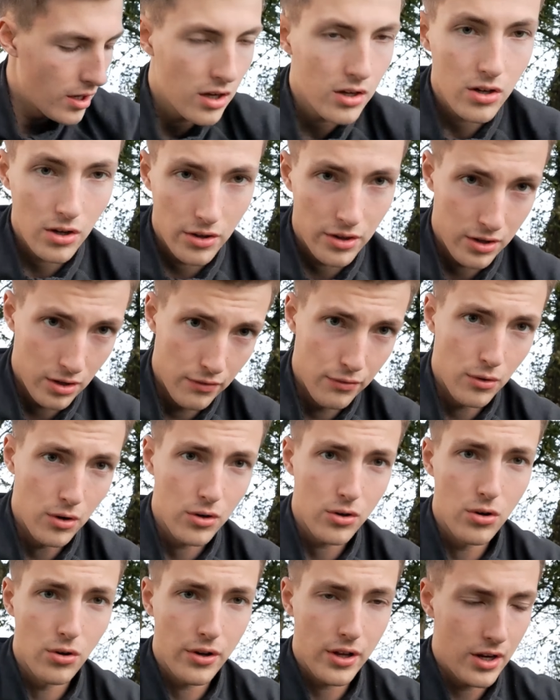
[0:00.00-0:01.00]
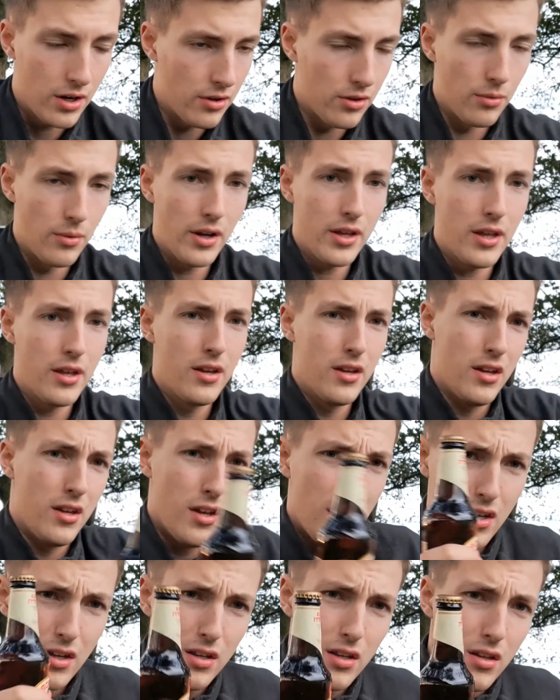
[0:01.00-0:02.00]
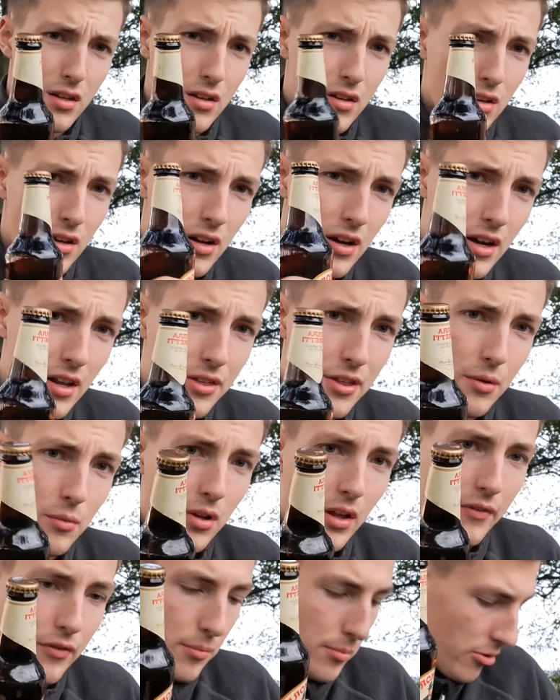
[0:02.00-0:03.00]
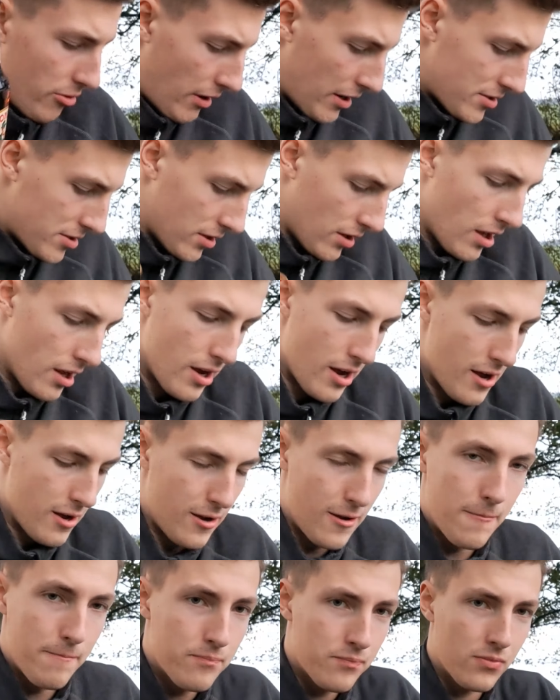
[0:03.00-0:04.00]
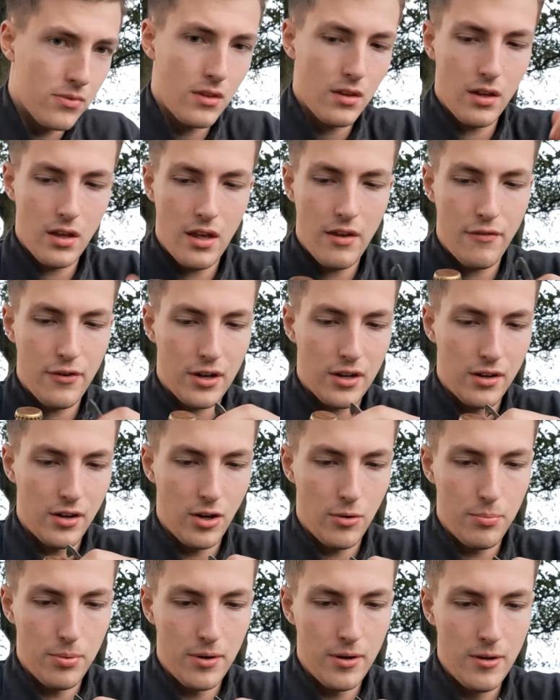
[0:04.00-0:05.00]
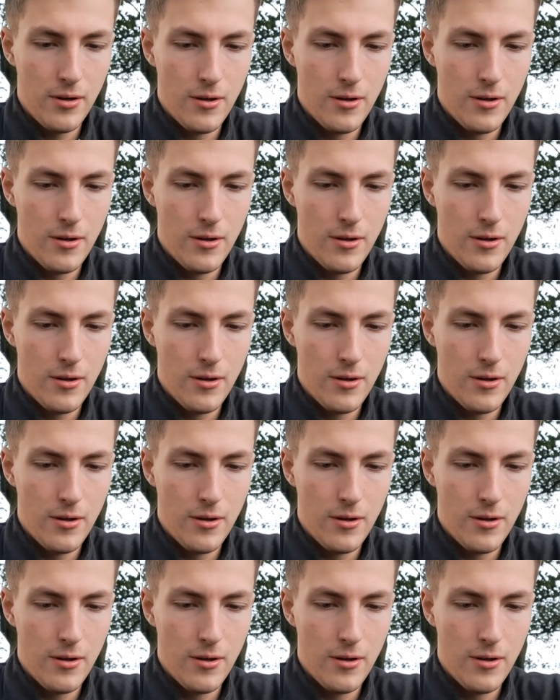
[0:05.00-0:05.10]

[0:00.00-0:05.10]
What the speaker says: Got the other one cooking on the way. And I think we'll have a Moretti. If I can open it.